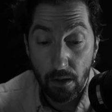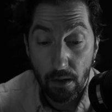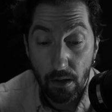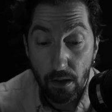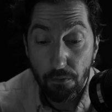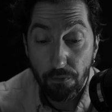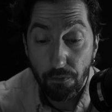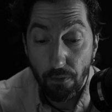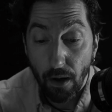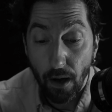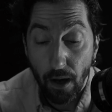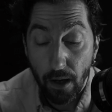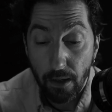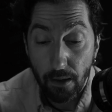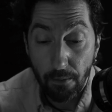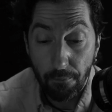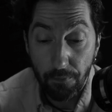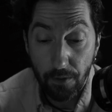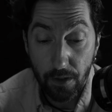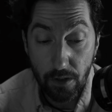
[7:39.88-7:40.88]
If I
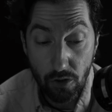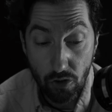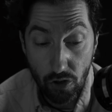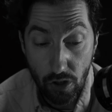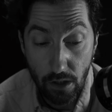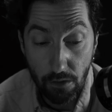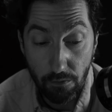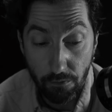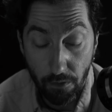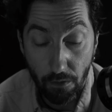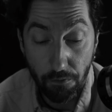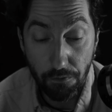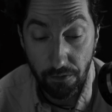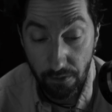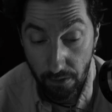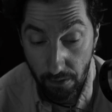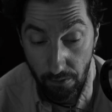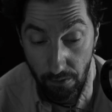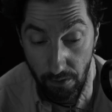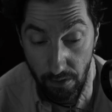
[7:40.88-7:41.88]
am the chief of
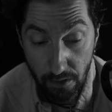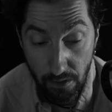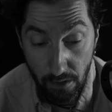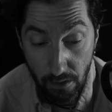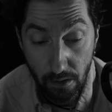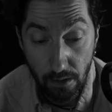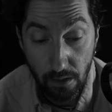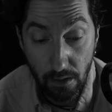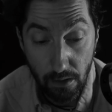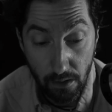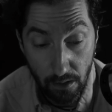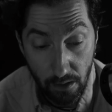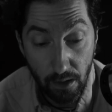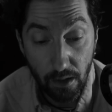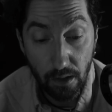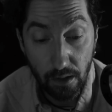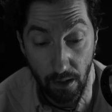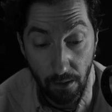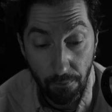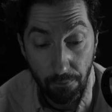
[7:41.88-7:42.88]
sinners,
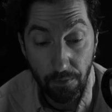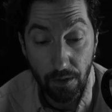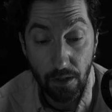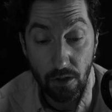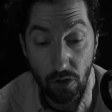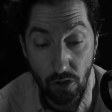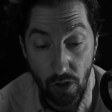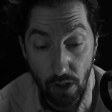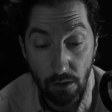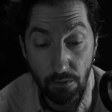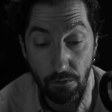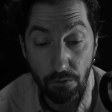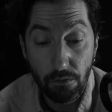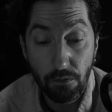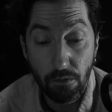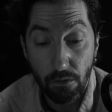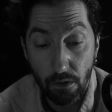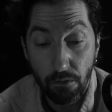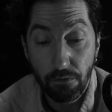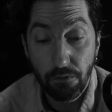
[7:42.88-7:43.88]
I am the
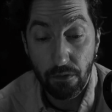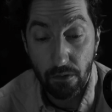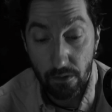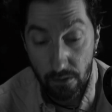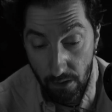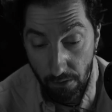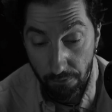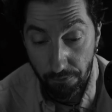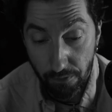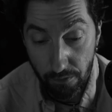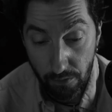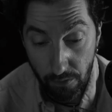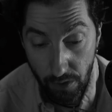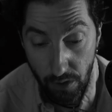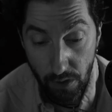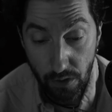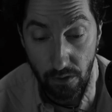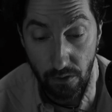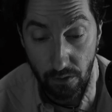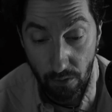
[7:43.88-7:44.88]
chief of
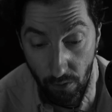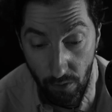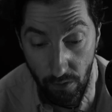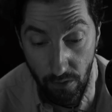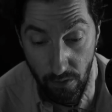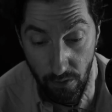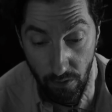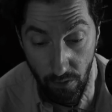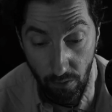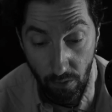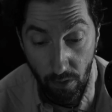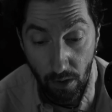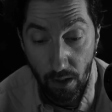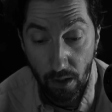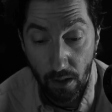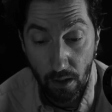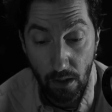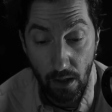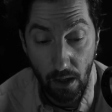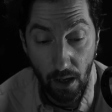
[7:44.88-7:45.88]
sufferers also.
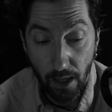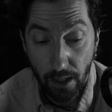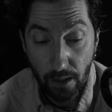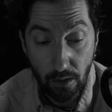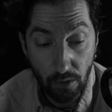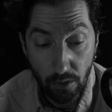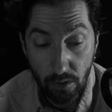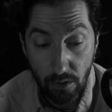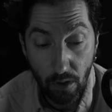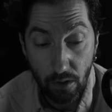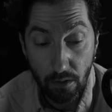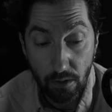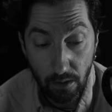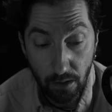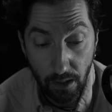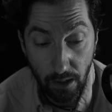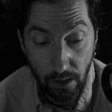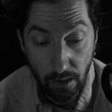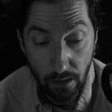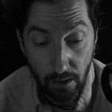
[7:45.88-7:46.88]
I could not
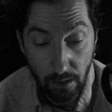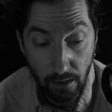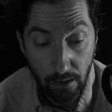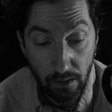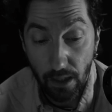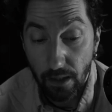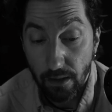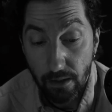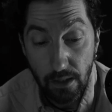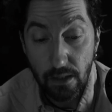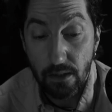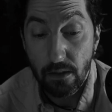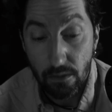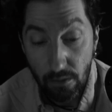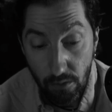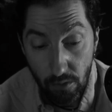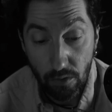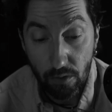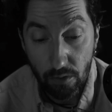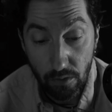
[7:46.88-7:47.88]
think that this
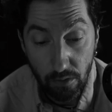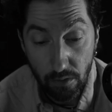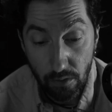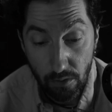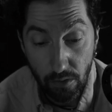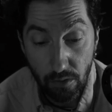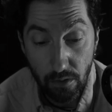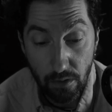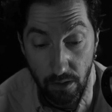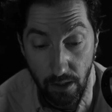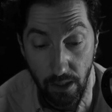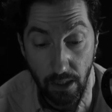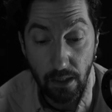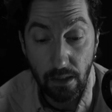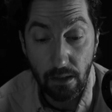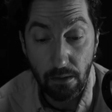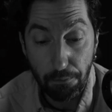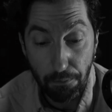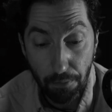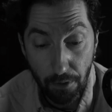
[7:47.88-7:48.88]
earth
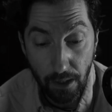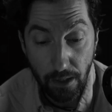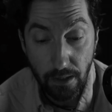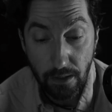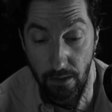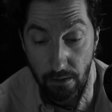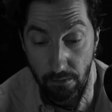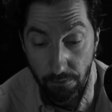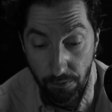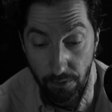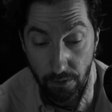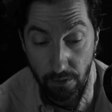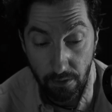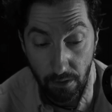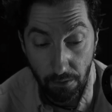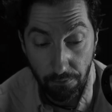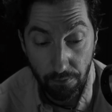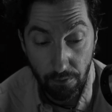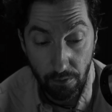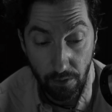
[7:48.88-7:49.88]
contained a place for
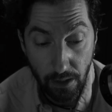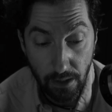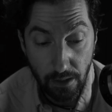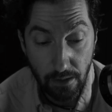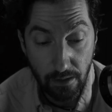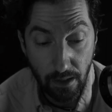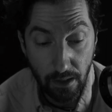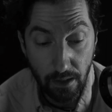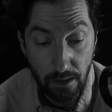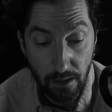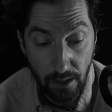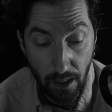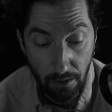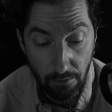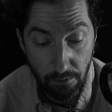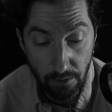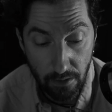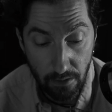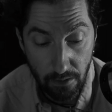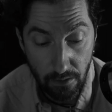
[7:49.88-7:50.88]
sufferings and
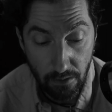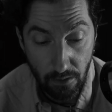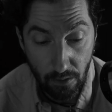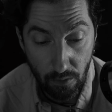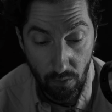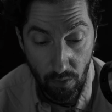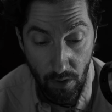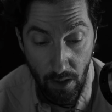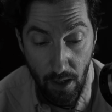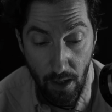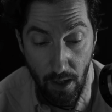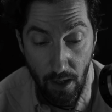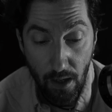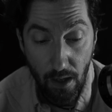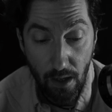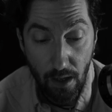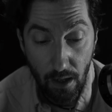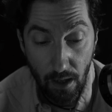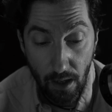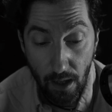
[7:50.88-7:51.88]
terrors so
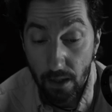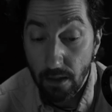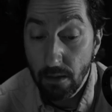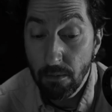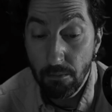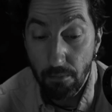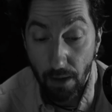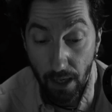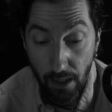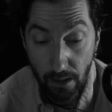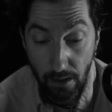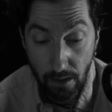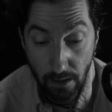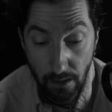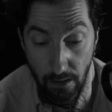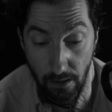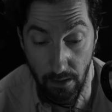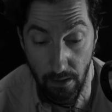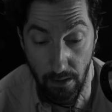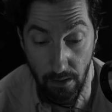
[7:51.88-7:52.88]

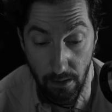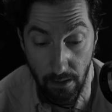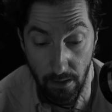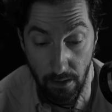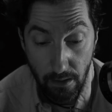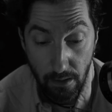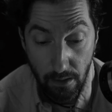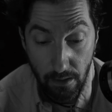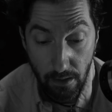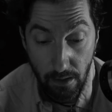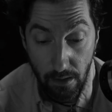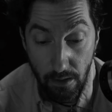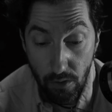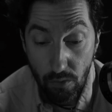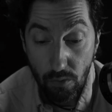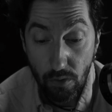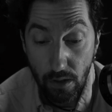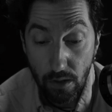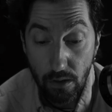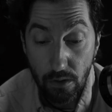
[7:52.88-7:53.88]
unmanning. And
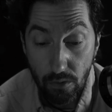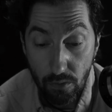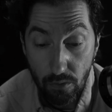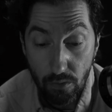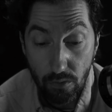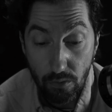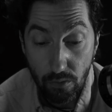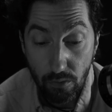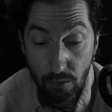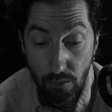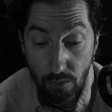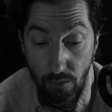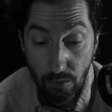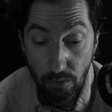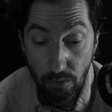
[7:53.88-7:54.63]
you can do